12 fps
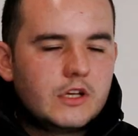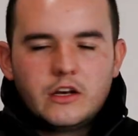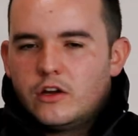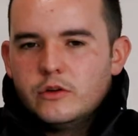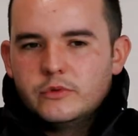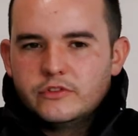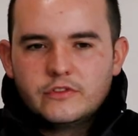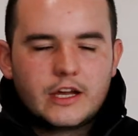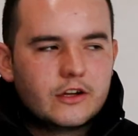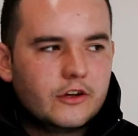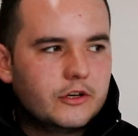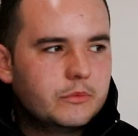And I was
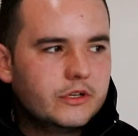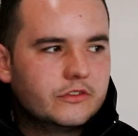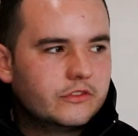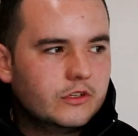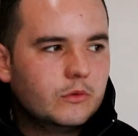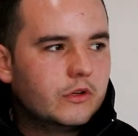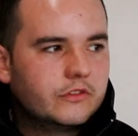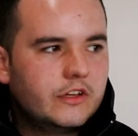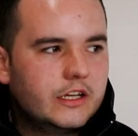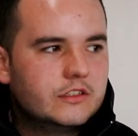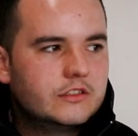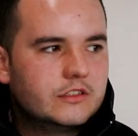that kind of person at one
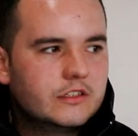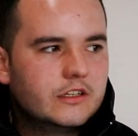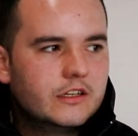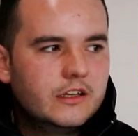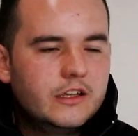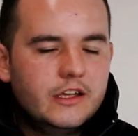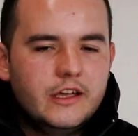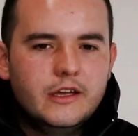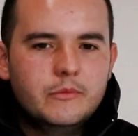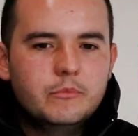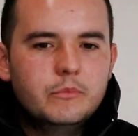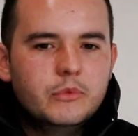stage.
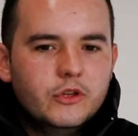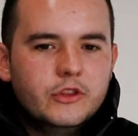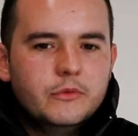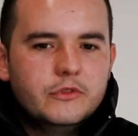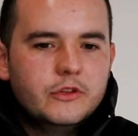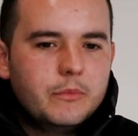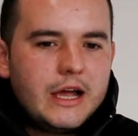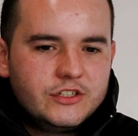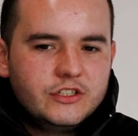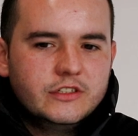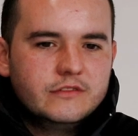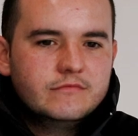But the
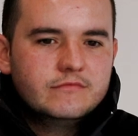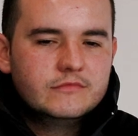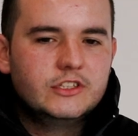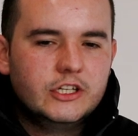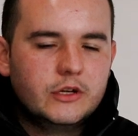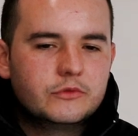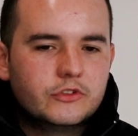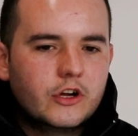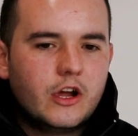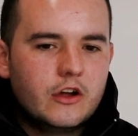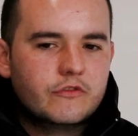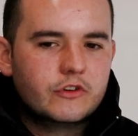passion, you know, took
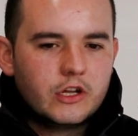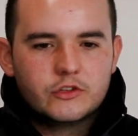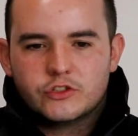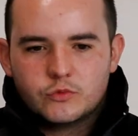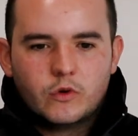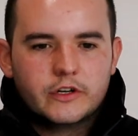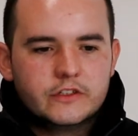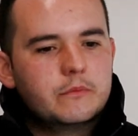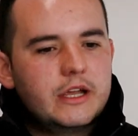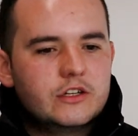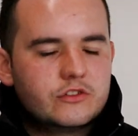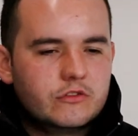over, and I just wanted to
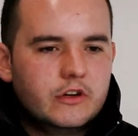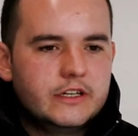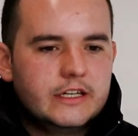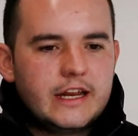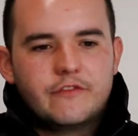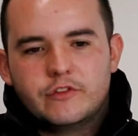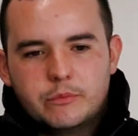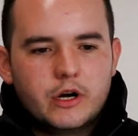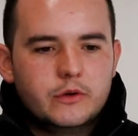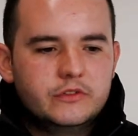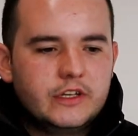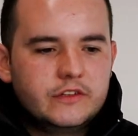make sure I did every
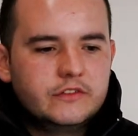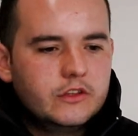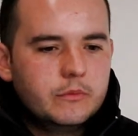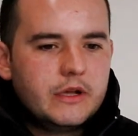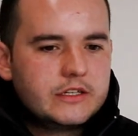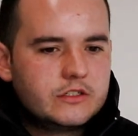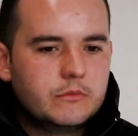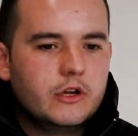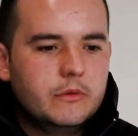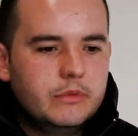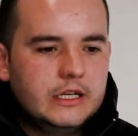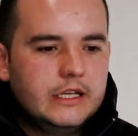process to the best of my
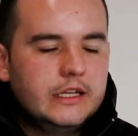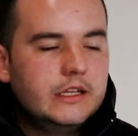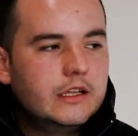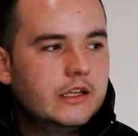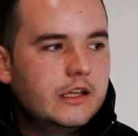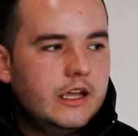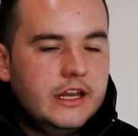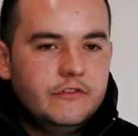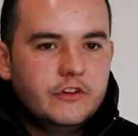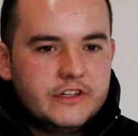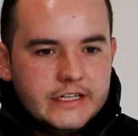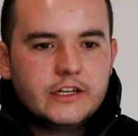ability, and if
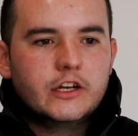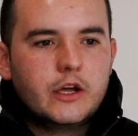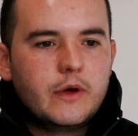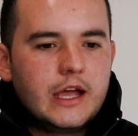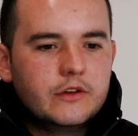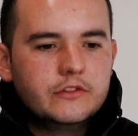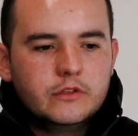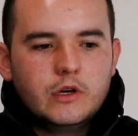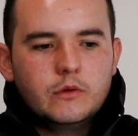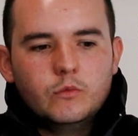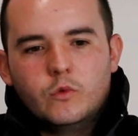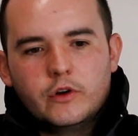I didn't know how to,
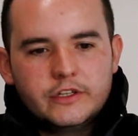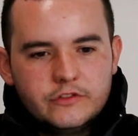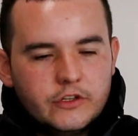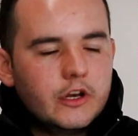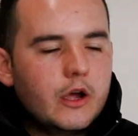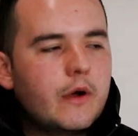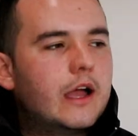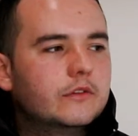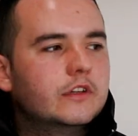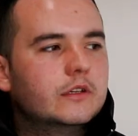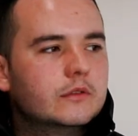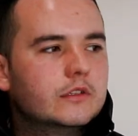I wanted to know how
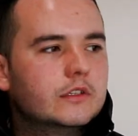to.